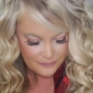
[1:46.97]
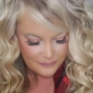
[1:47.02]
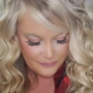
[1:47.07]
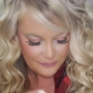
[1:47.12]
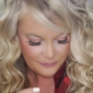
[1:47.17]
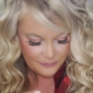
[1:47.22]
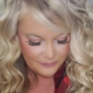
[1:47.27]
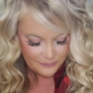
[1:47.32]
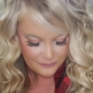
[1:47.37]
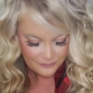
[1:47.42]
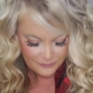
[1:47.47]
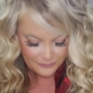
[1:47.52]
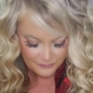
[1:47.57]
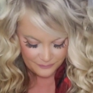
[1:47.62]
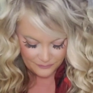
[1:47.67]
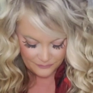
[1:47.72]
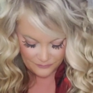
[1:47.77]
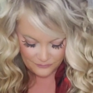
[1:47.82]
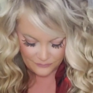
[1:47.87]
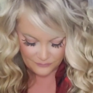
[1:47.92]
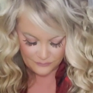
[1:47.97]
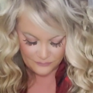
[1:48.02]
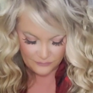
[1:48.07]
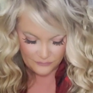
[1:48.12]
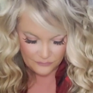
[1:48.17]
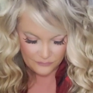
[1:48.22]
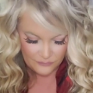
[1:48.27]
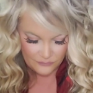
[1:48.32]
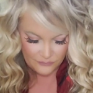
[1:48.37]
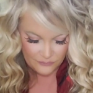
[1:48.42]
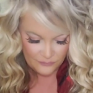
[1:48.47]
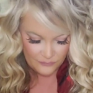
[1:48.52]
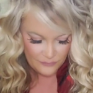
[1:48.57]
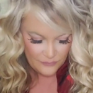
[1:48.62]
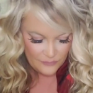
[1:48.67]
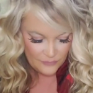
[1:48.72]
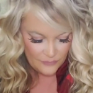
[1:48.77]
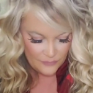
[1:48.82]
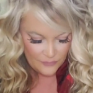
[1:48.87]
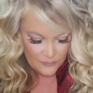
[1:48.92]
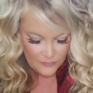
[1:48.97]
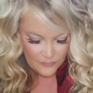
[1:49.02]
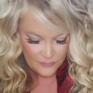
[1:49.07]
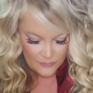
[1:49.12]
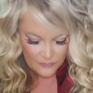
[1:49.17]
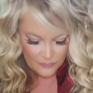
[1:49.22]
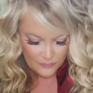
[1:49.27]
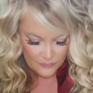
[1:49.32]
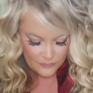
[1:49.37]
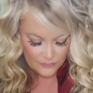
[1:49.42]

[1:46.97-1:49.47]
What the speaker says: [no speech]